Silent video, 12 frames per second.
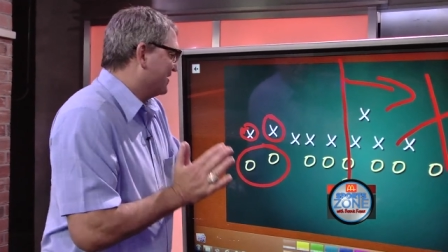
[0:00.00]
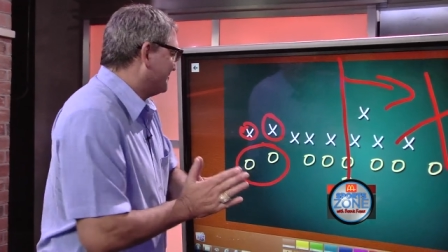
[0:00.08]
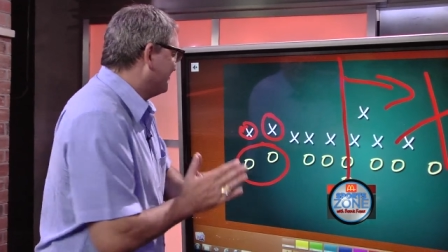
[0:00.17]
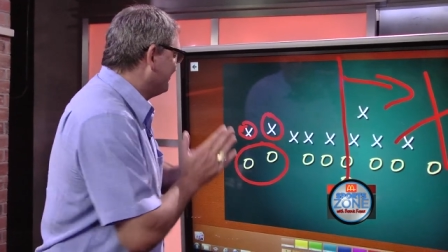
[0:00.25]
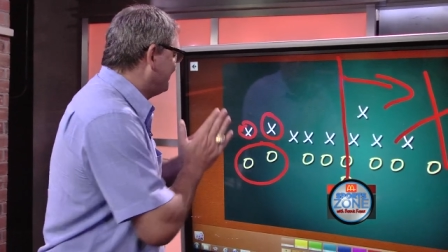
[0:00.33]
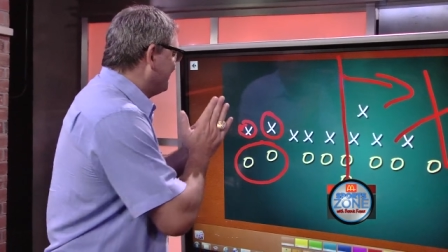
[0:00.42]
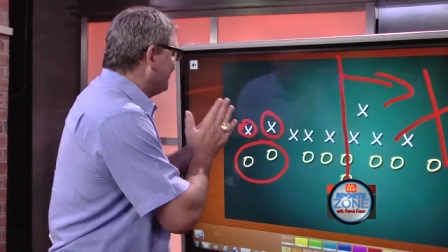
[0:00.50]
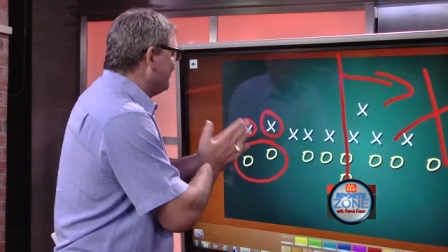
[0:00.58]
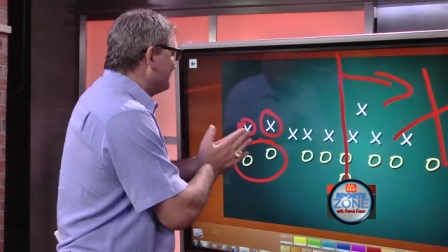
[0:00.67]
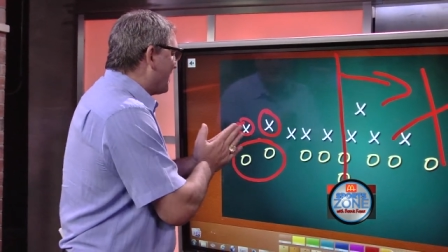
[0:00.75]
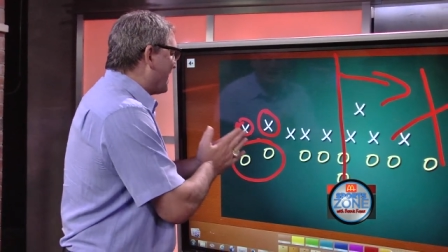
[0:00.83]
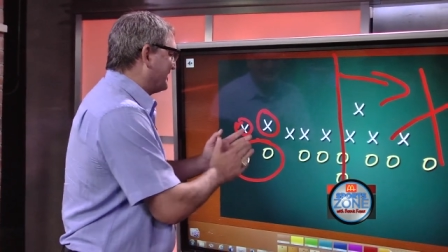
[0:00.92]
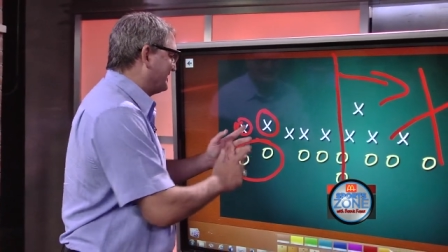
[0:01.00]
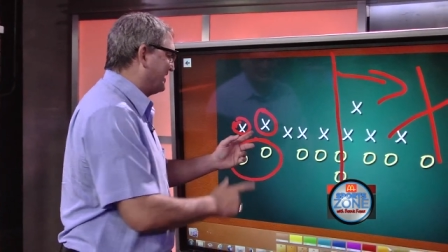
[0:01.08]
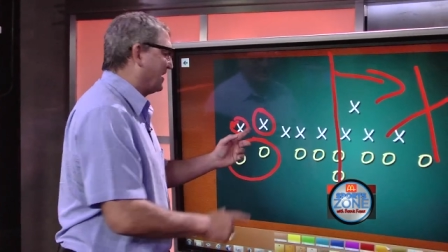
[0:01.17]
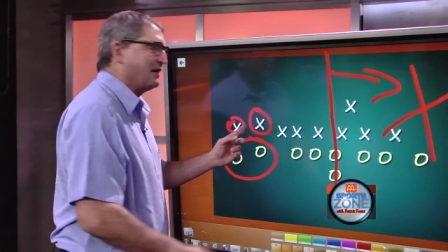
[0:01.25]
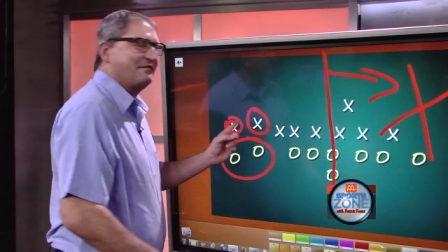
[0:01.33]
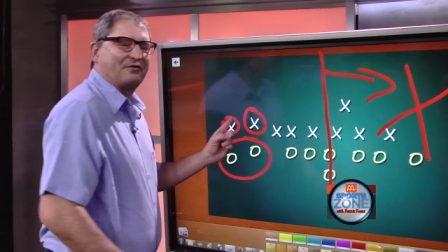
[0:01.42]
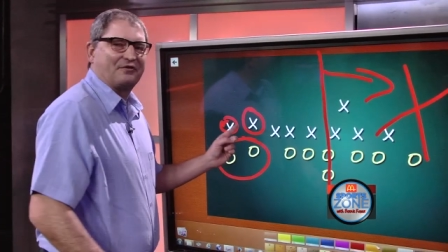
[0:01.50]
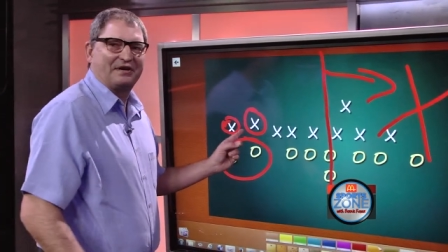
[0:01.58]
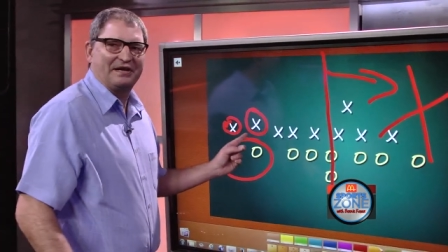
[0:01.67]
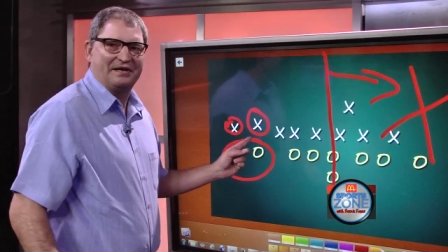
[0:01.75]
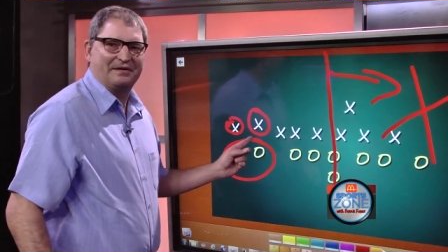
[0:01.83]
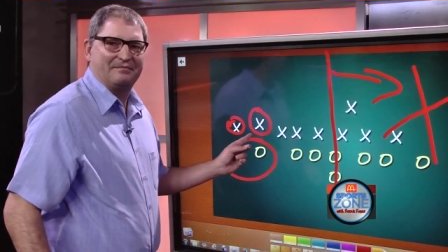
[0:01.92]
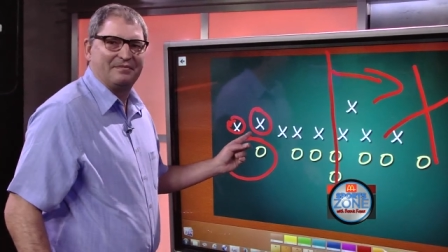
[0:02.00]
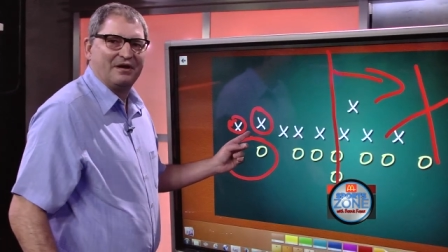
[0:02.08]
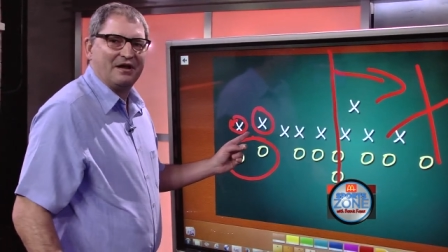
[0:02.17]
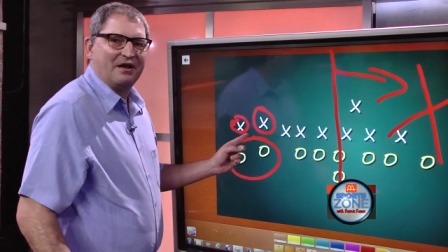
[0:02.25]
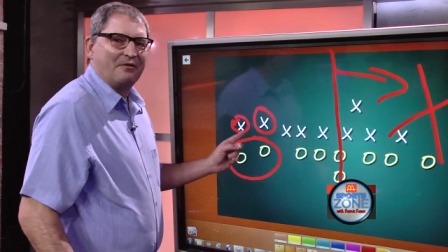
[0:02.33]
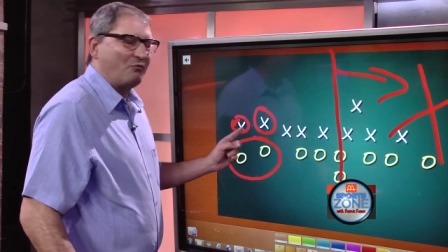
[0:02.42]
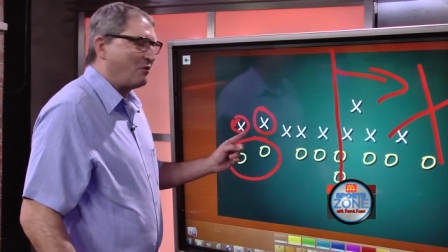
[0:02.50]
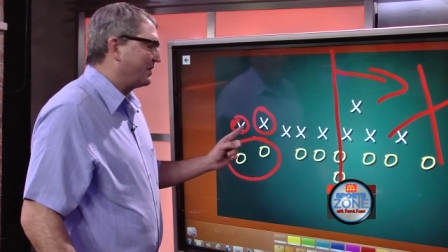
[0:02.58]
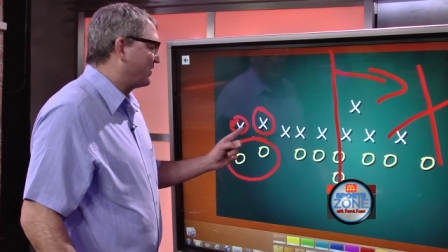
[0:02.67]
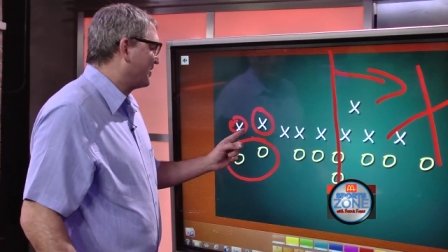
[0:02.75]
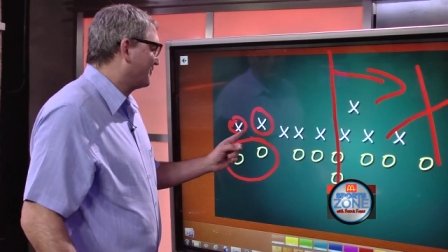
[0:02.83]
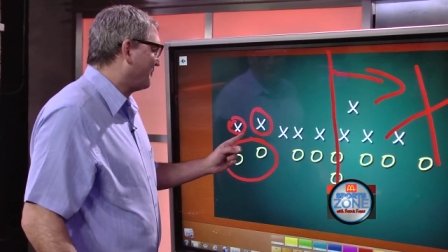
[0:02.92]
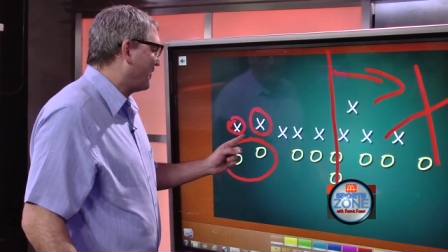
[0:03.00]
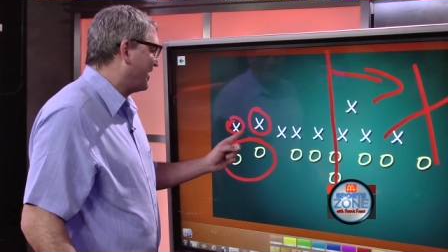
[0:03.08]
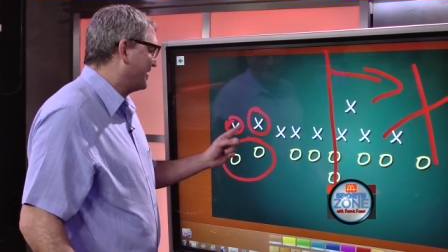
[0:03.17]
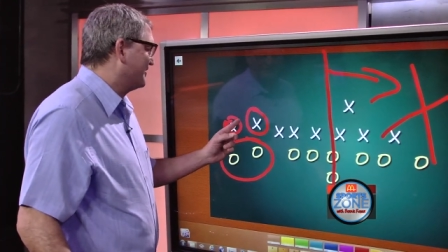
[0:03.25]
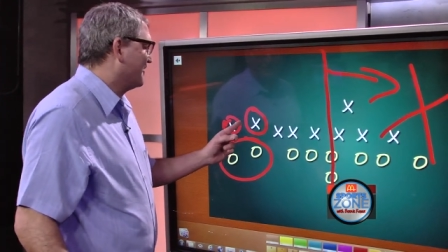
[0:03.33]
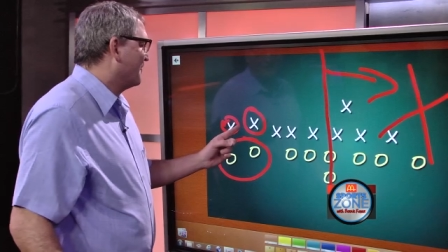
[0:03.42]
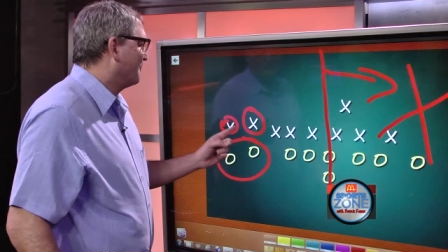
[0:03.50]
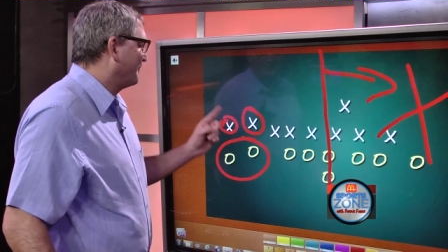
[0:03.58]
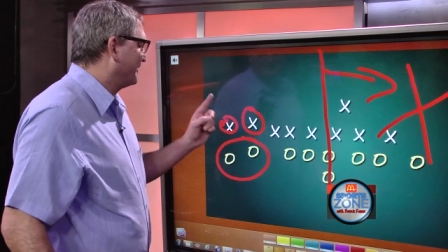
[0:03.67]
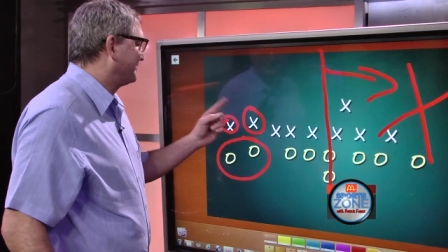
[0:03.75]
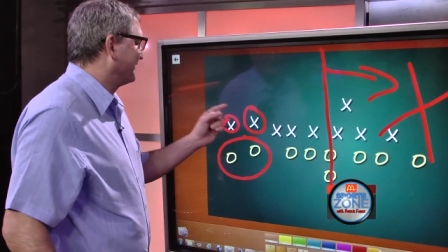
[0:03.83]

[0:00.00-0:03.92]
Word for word: You do not cover him with one on one with a